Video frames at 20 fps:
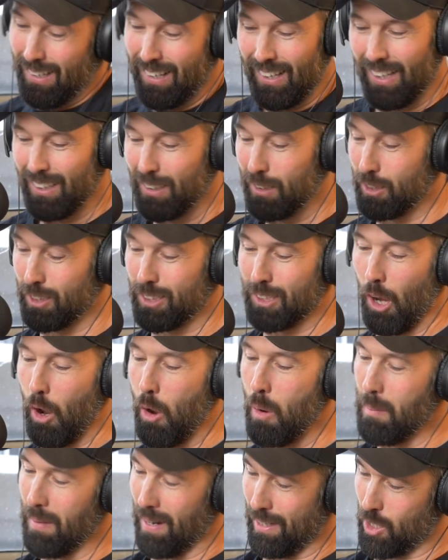so
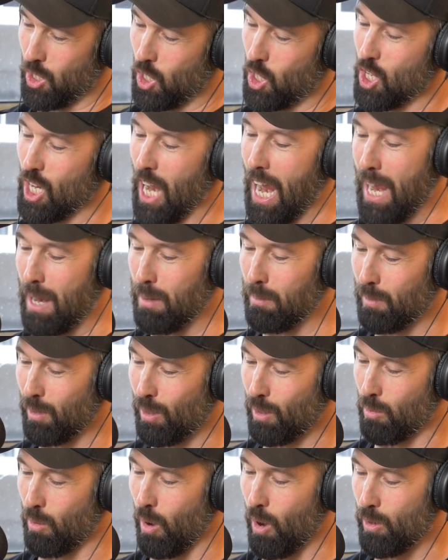much shame
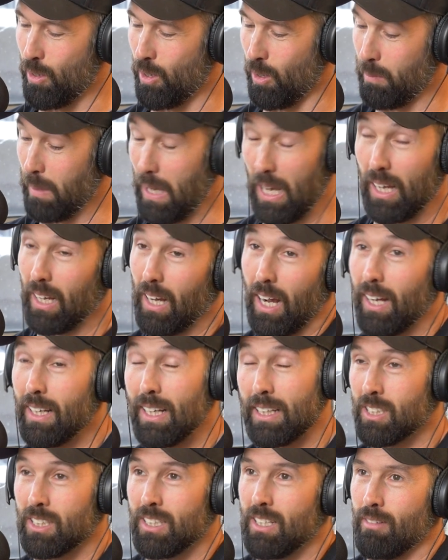thrown on me. I, I
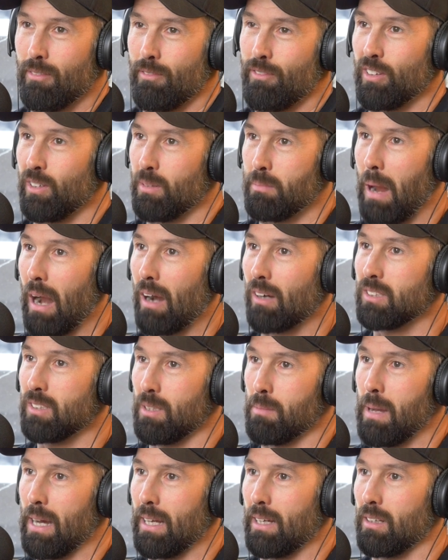actually didn't feel embarrassed
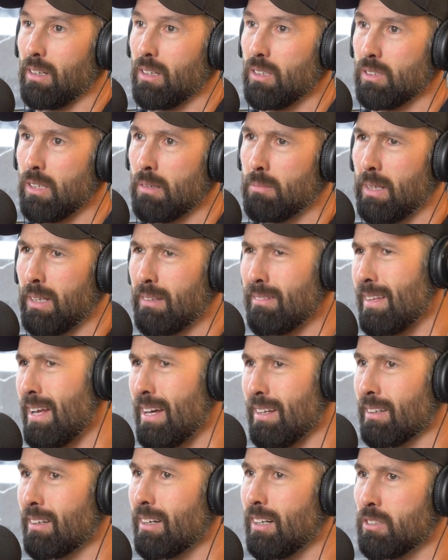about it because I'm like, no, the
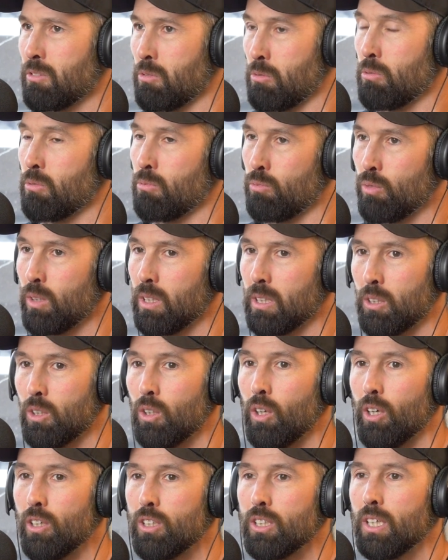guy's really
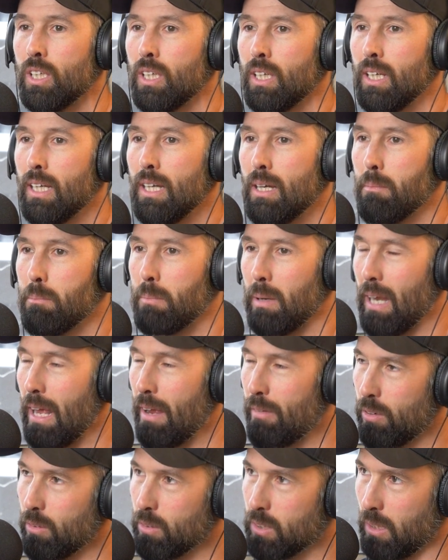good, but
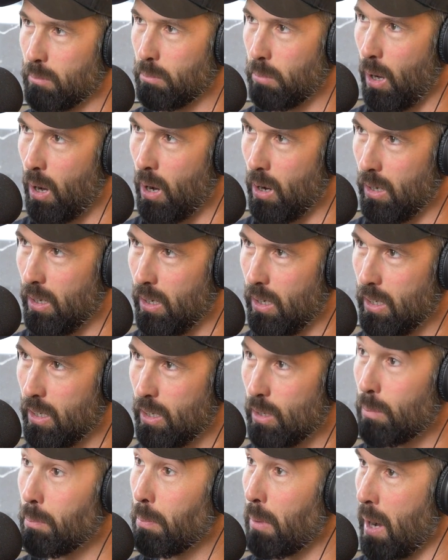everyone's like, bro, you're a
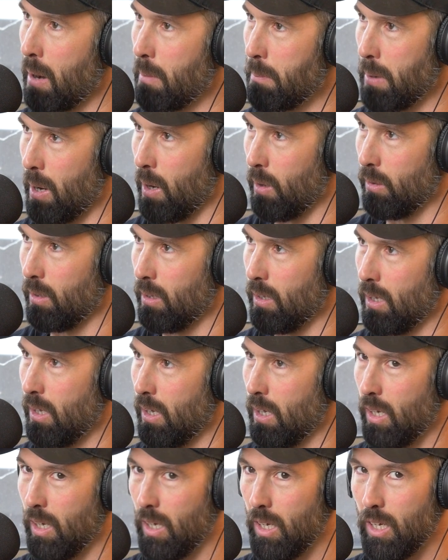brown belt.
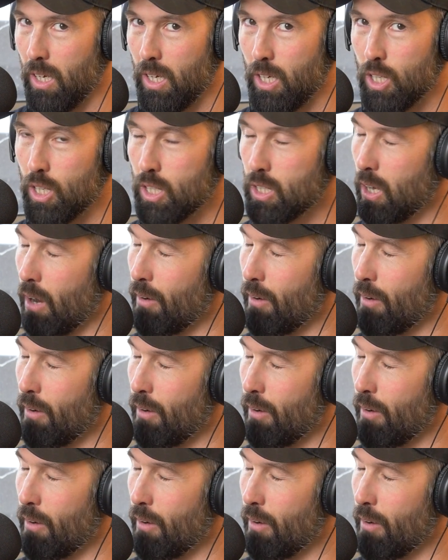You just got